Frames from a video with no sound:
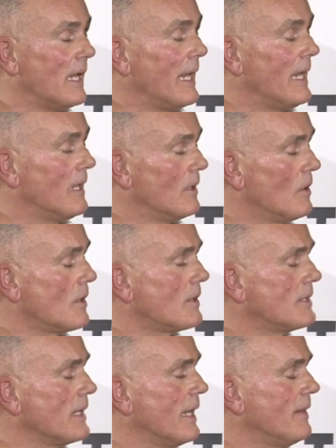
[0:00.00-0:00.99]
He
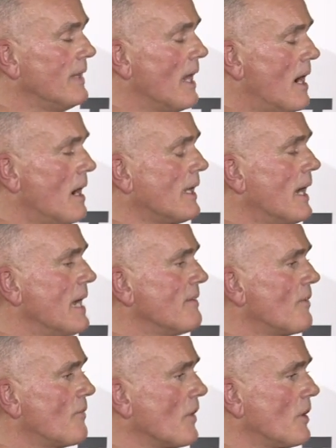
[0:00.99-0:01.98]
looked in the archive
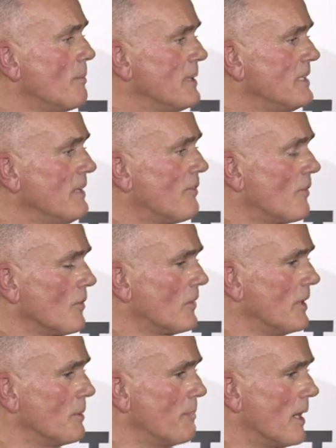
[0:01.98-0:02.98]
of the Comité
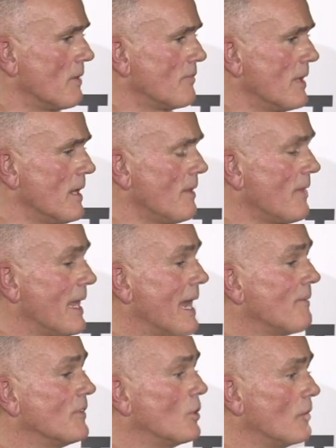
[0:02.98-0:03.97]
Français de Parfum, they
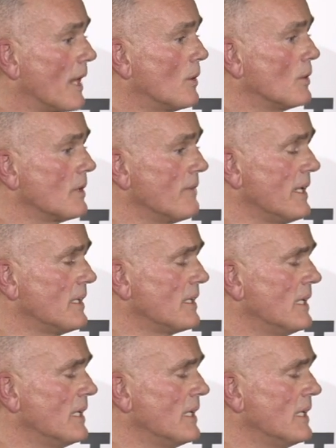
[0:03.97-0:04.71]
have no record of it,